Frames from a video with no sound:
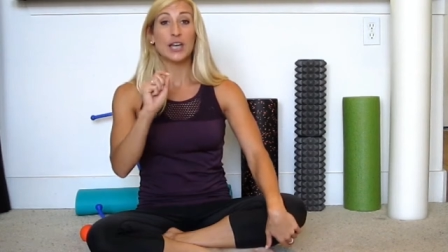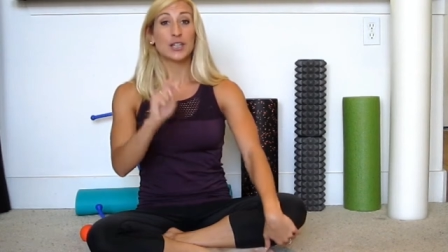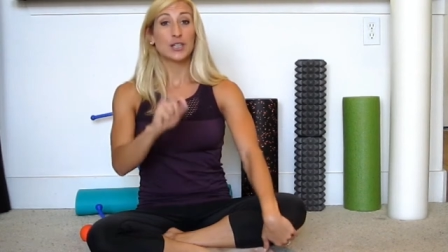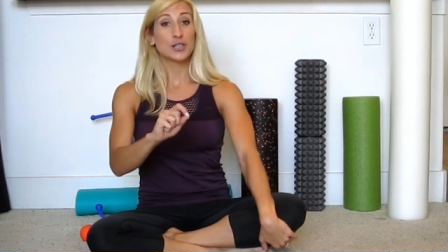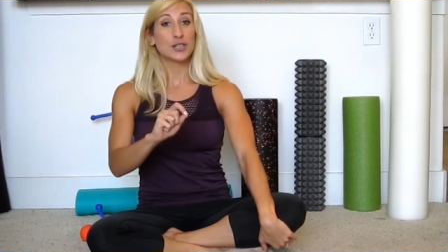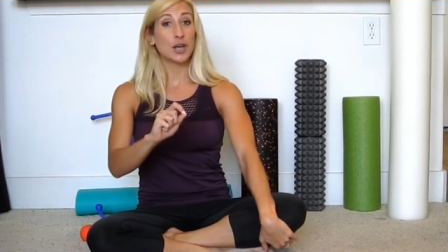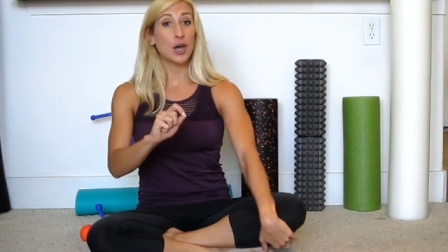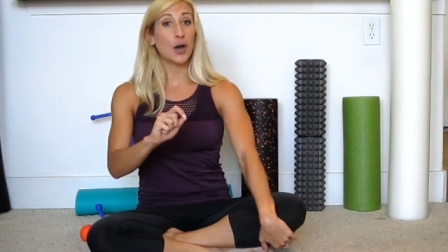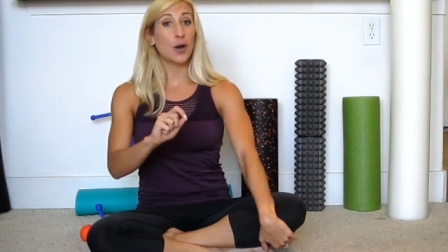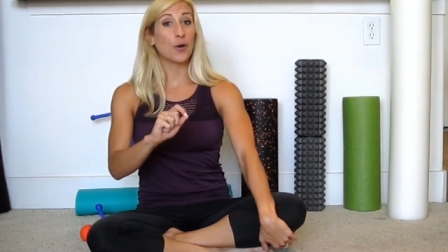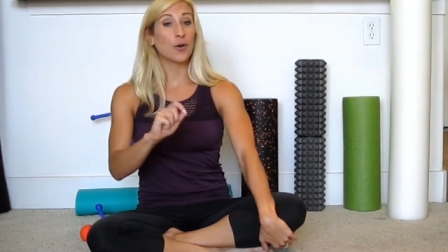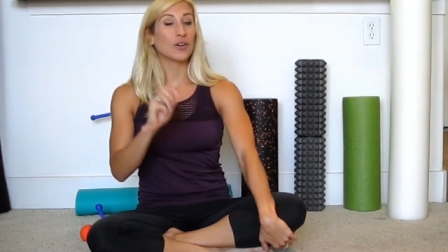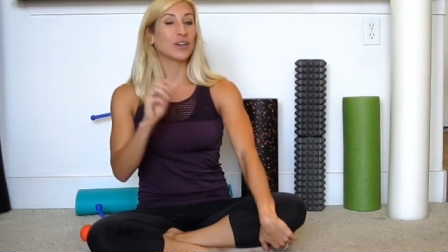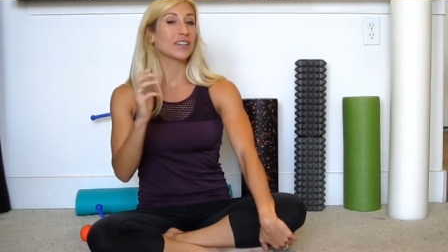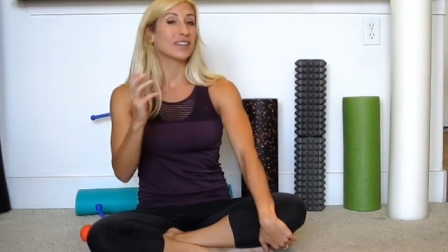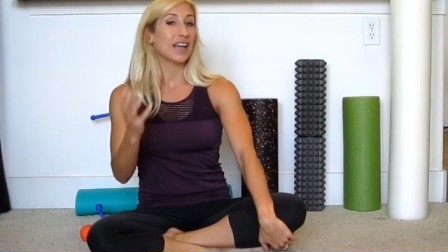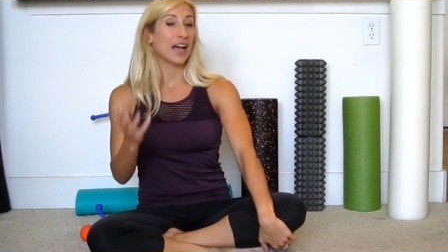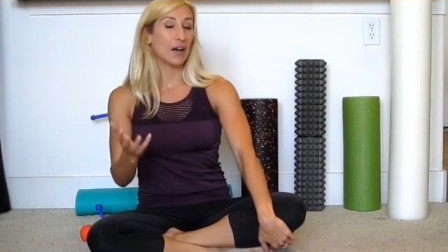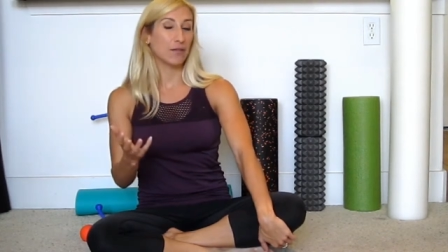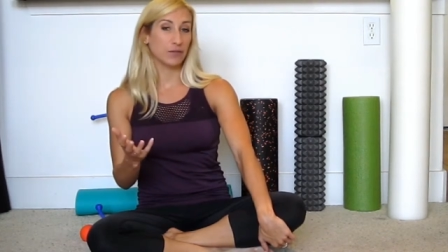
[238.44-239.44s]
So
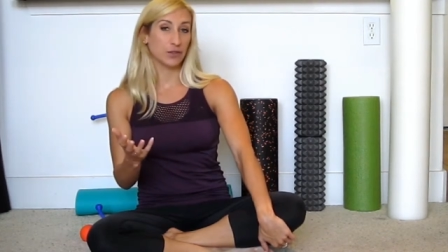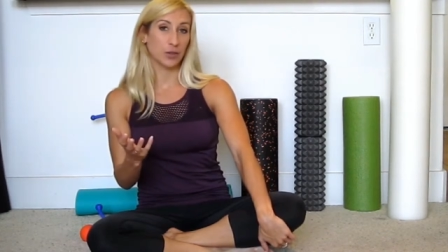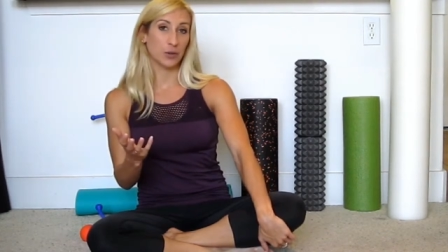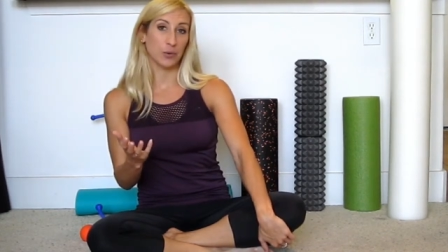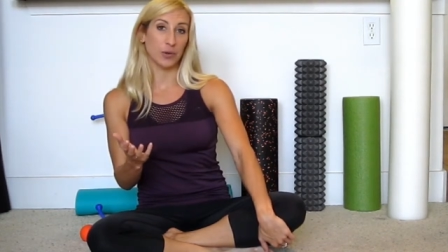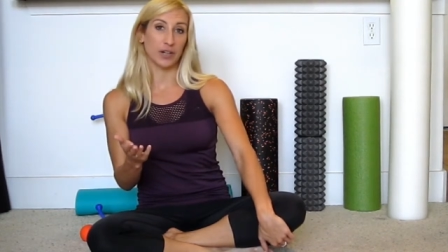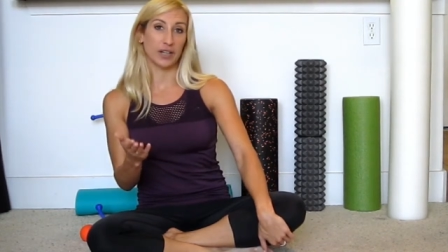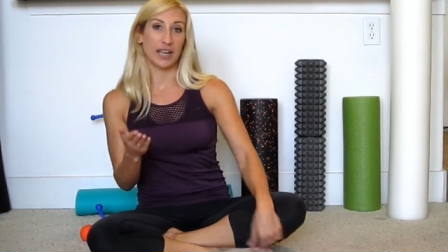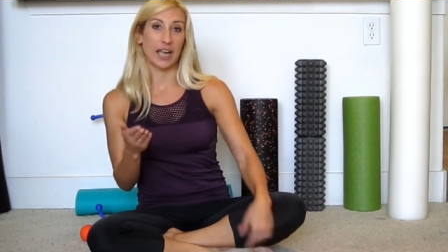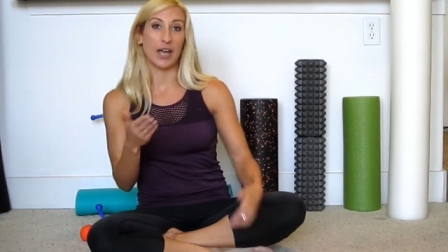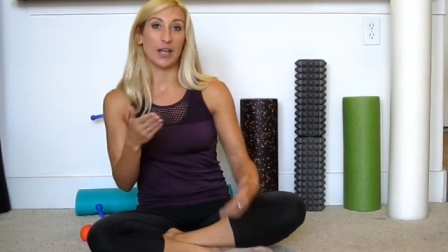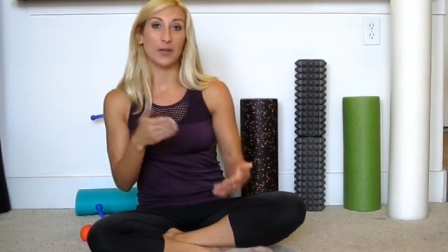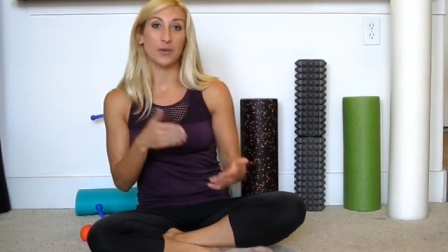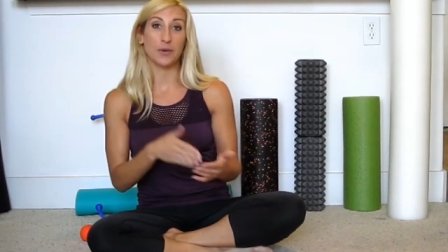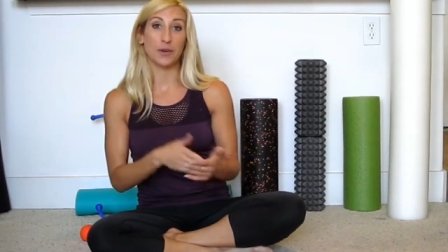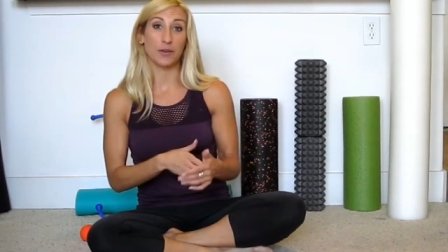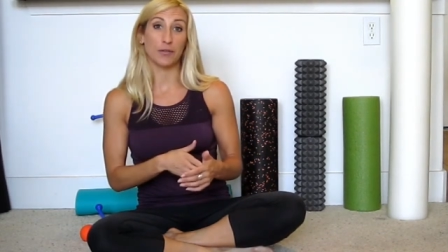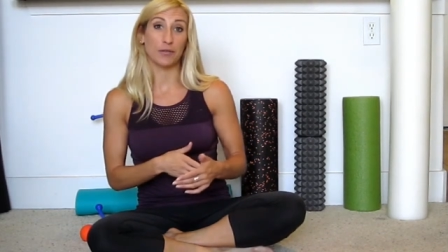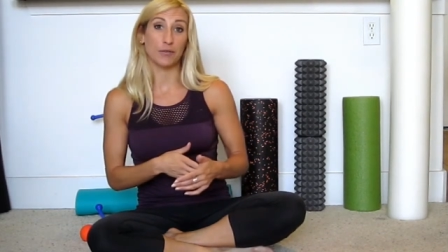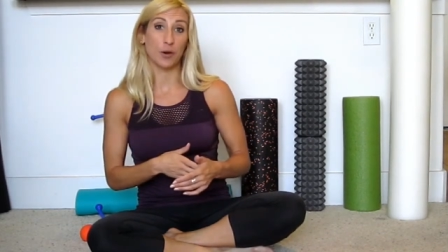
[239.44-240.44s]
after workout, you
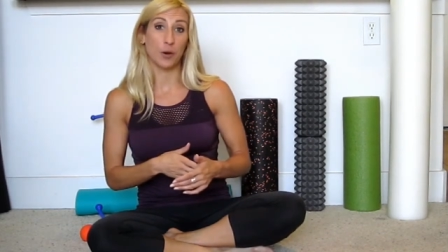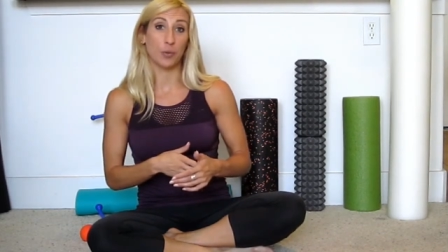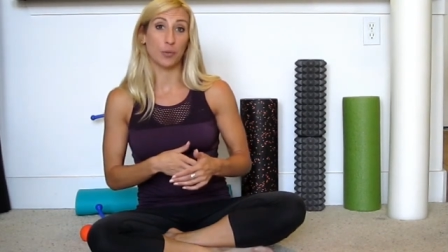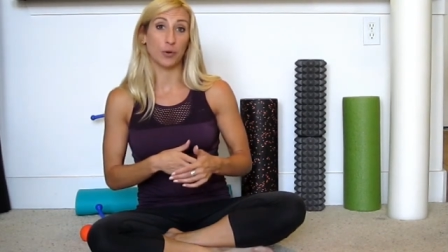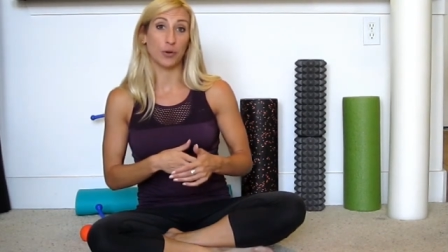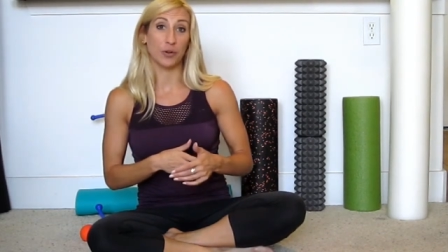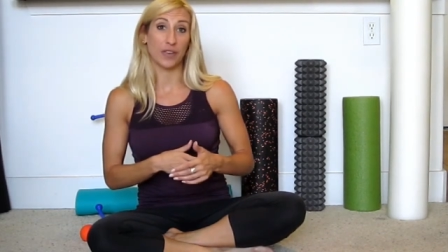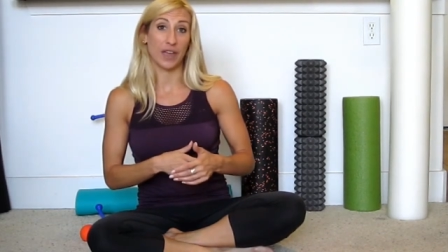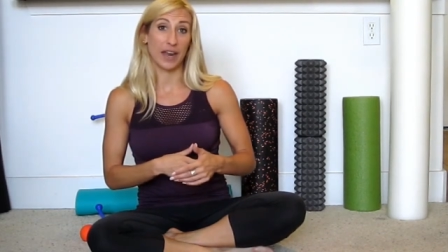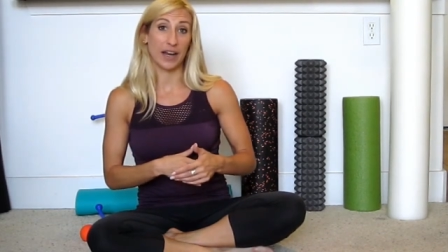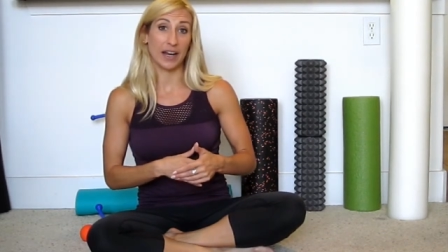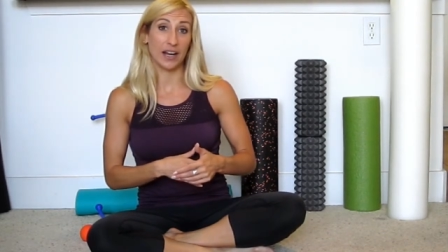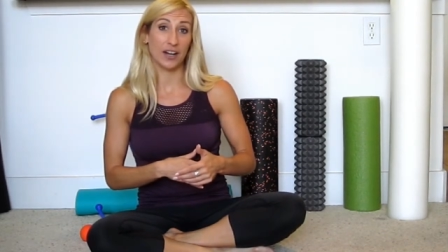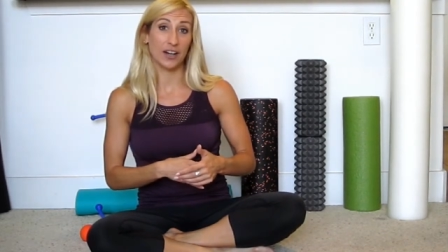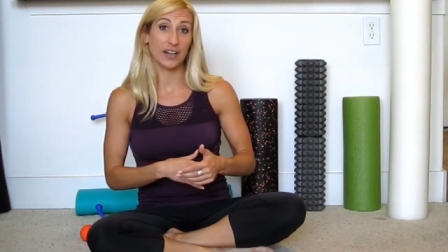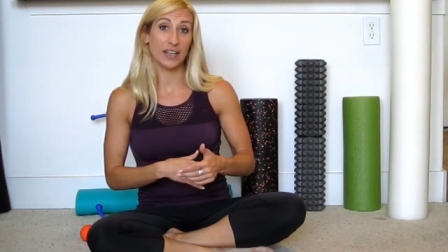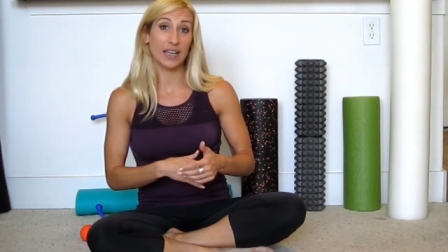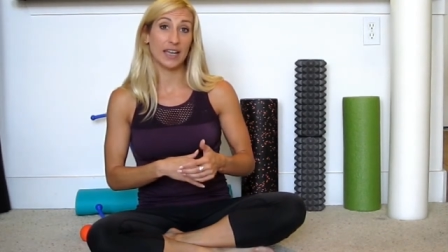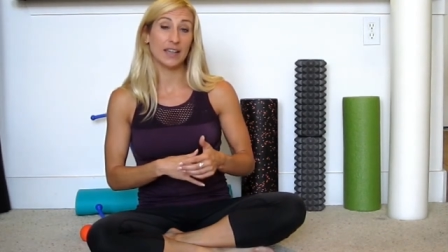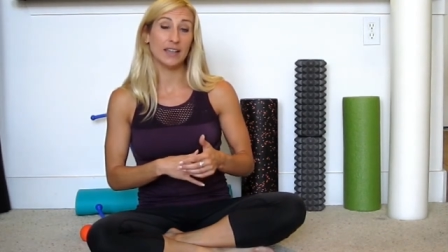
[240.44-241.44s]
want to foam roll that
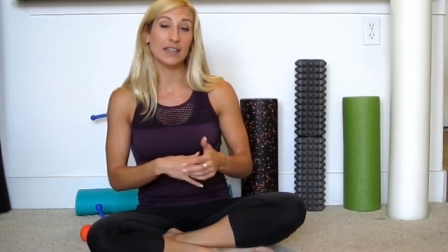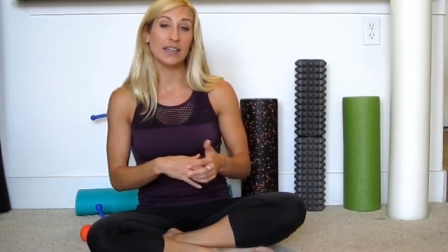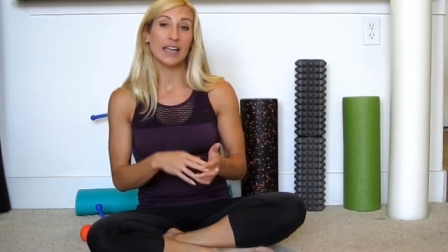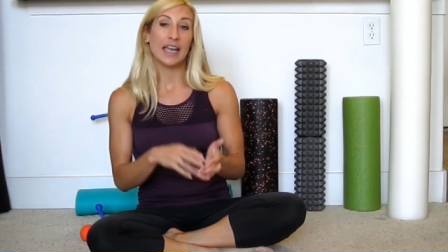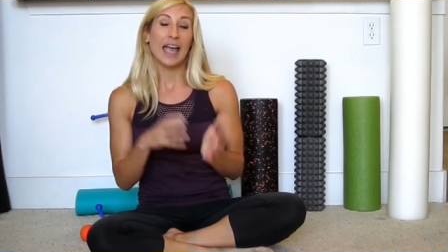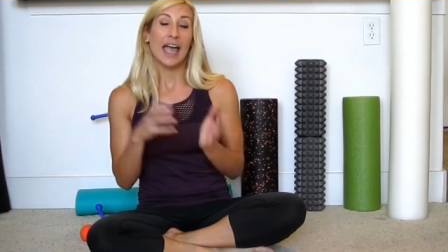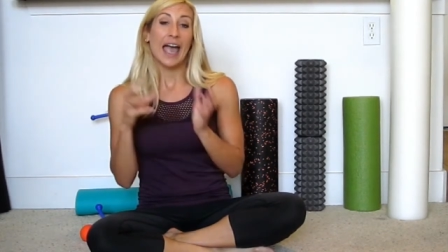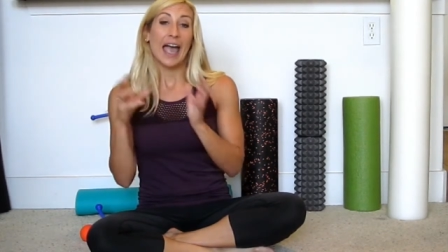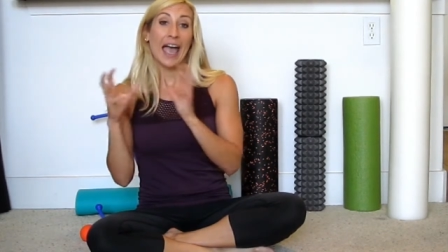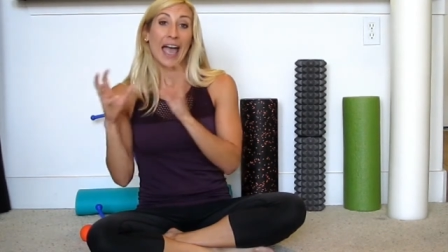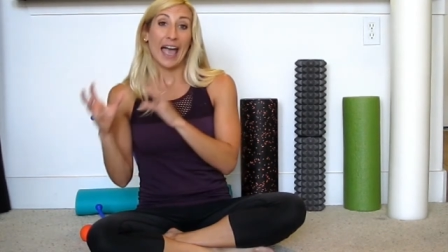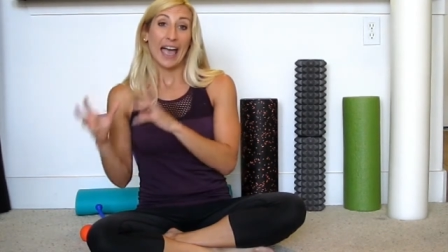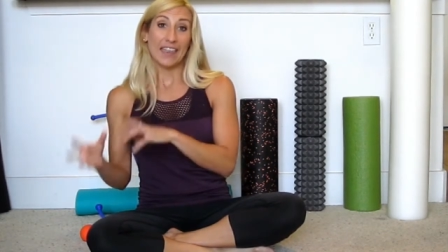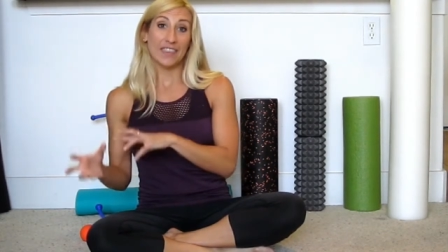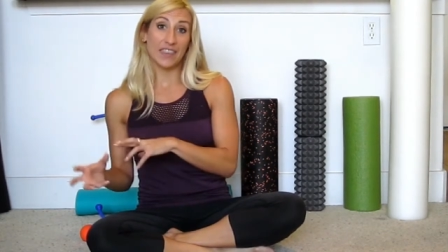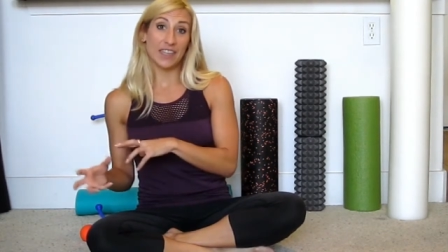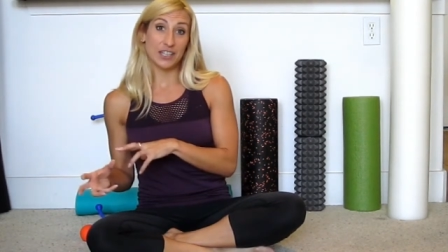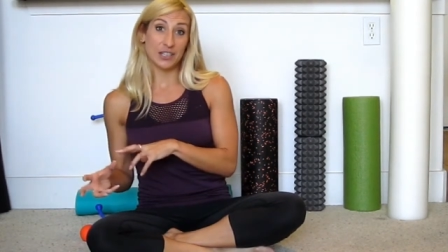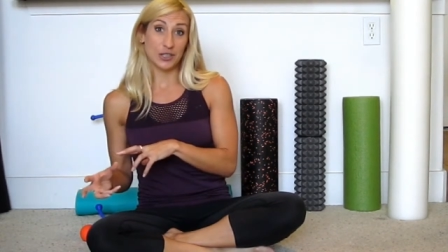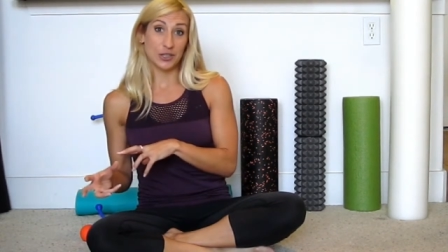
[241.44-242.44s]
area
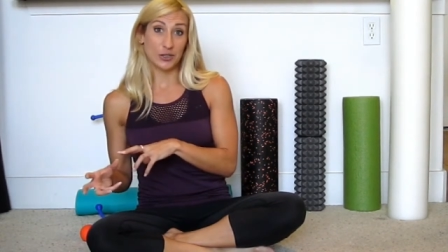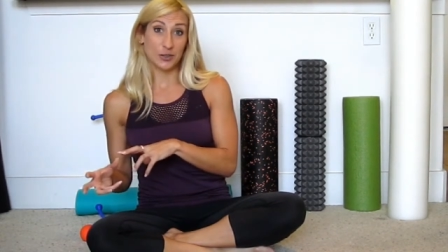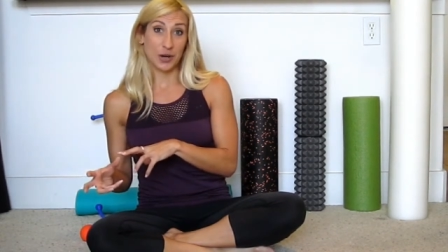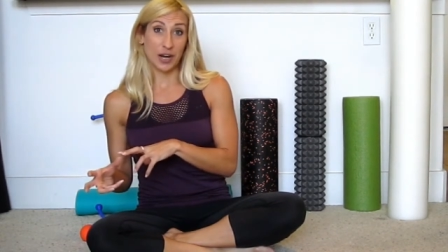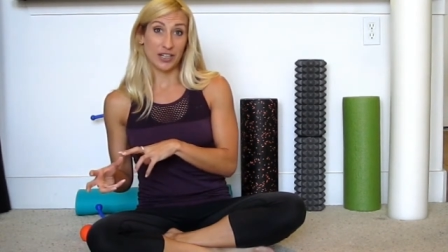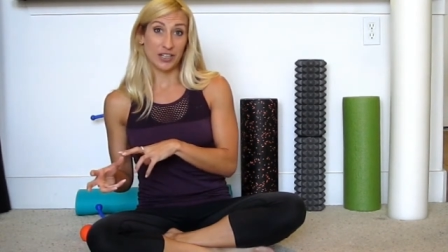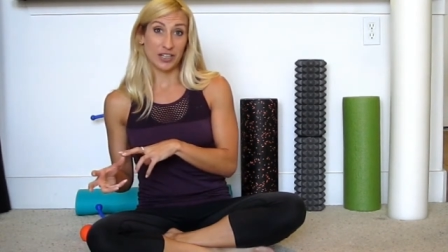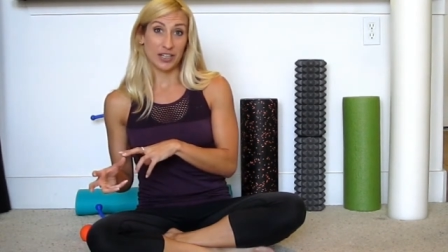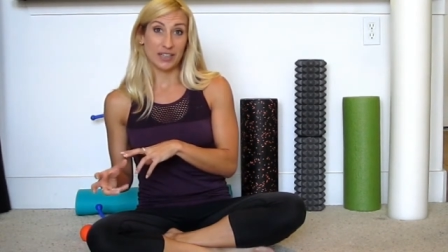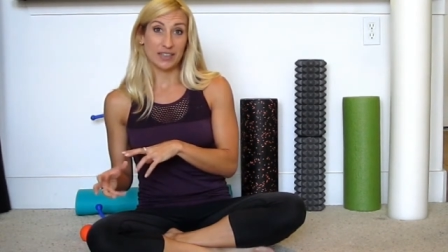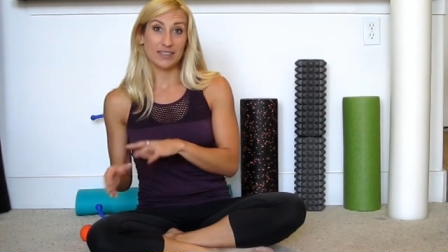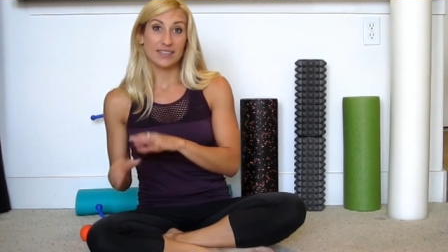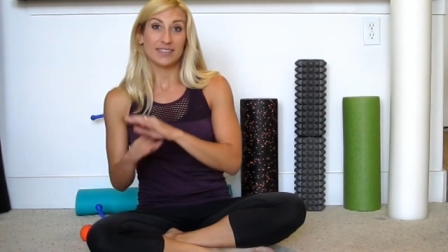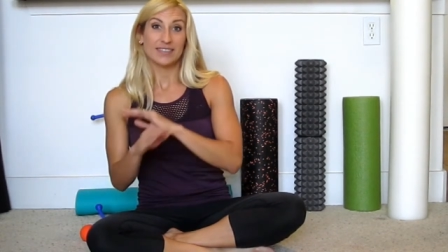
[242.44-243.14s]
and then stretch it.